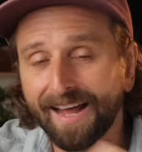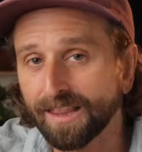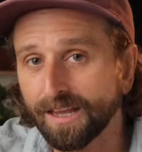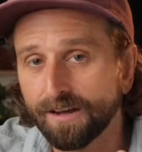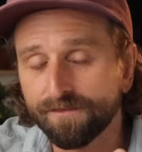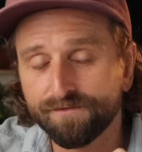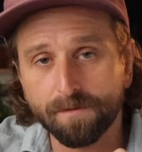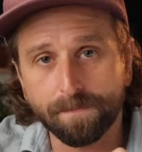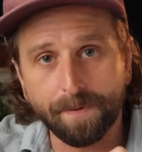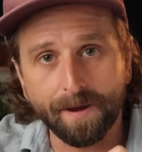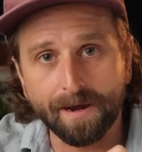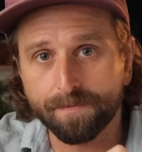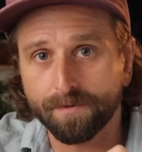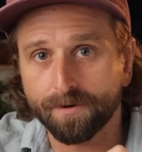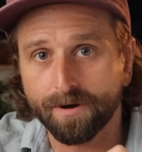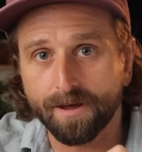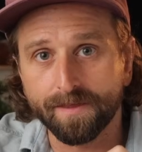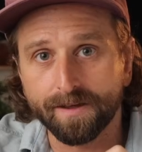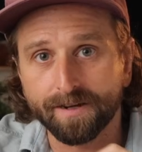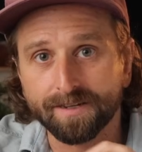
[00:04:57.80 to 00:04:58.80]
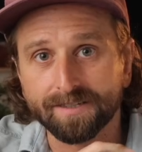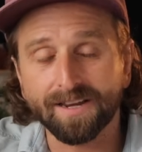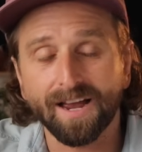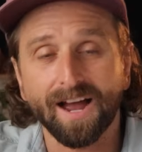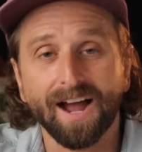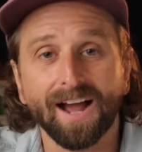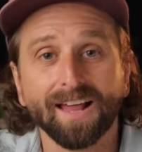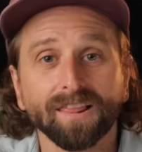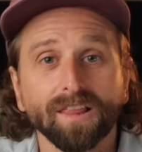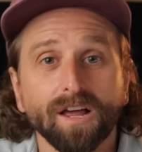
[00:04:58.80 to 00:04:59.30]
love the paper on this.
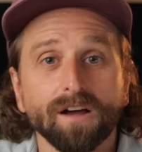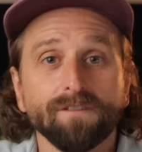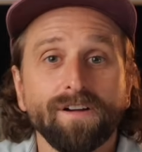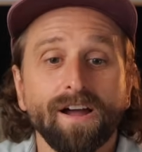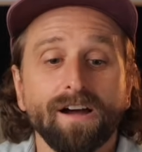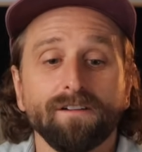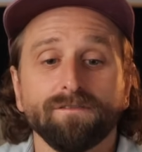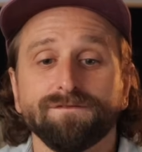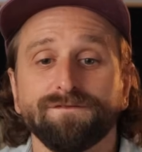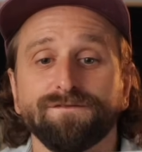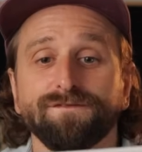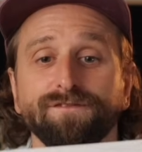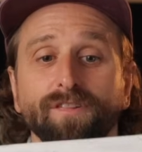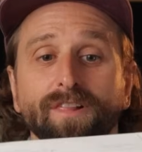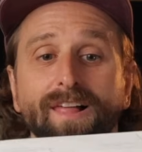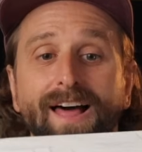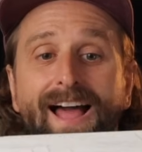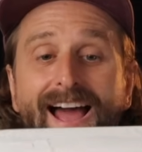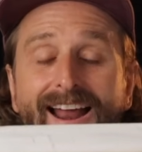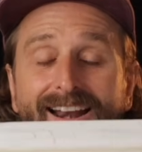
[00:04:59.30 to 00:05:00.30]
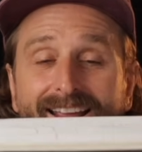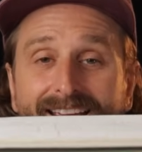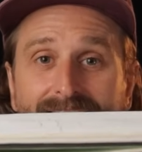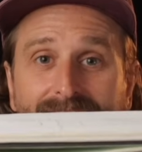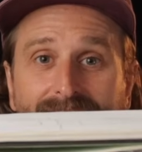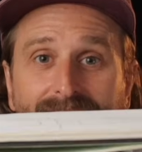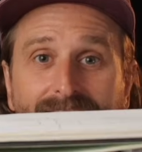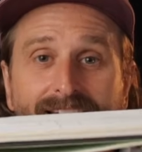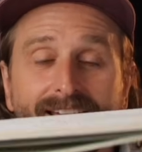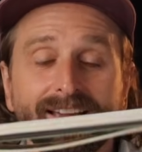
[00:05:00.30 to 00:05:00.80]
I love how flat
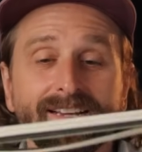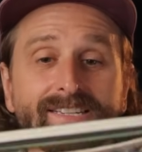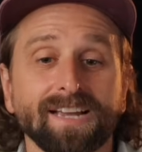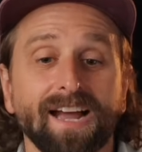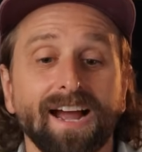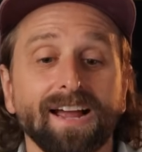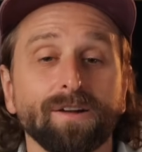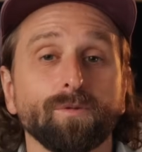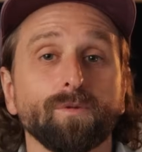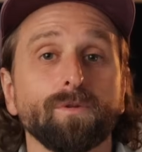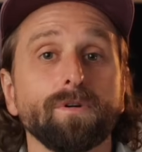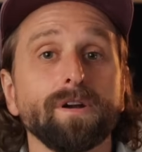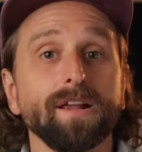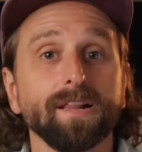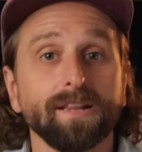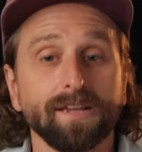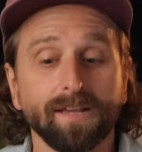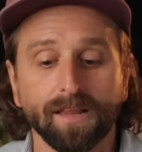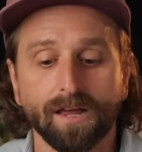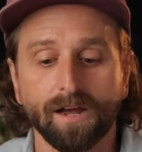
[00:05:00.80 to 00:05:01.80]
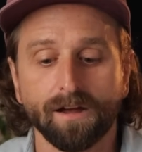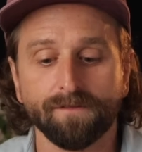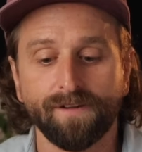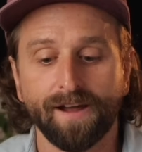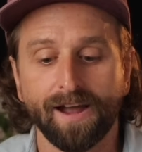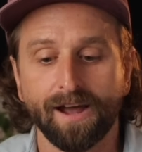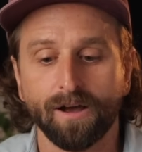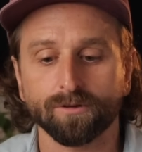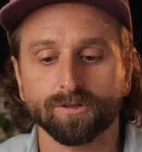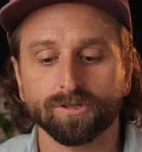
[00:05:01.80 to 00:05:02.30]
it lays. I really love
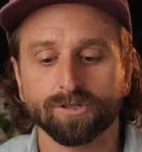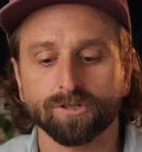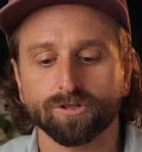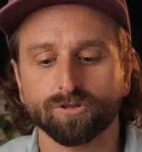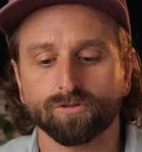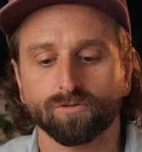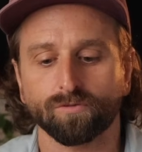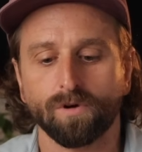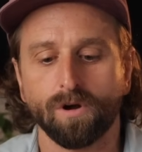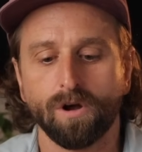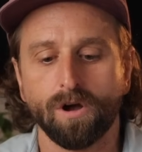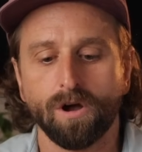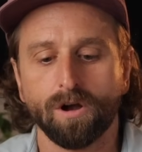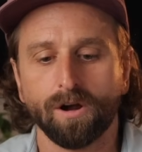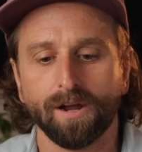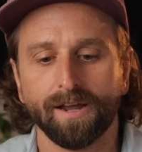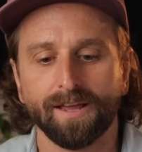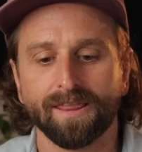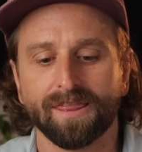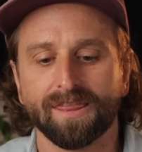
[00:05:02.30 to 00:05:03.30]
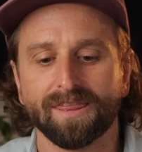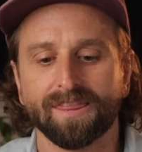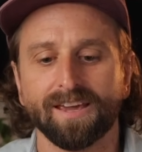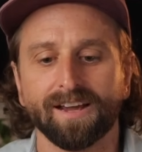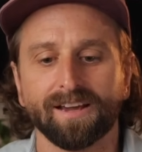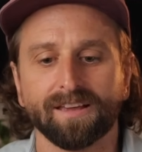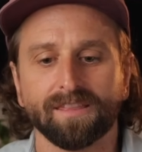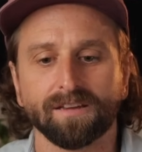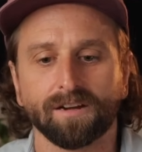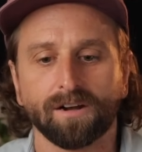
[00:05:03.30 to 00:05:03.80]
how strong and
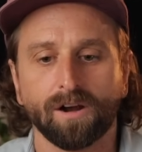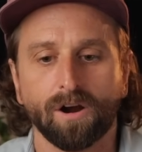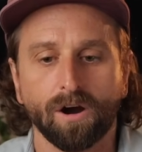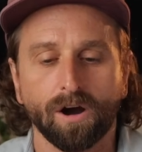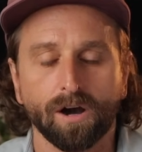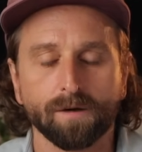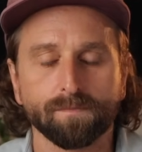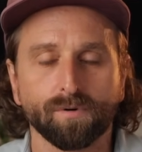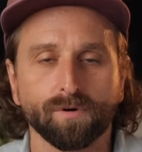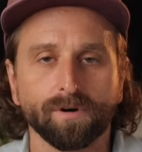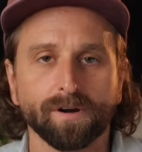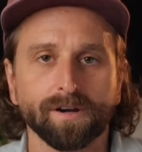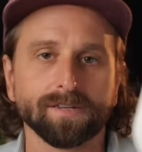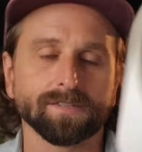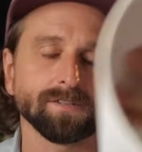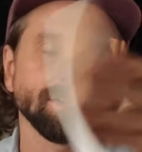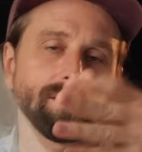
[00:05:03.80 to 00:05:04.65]
thick the cardboard is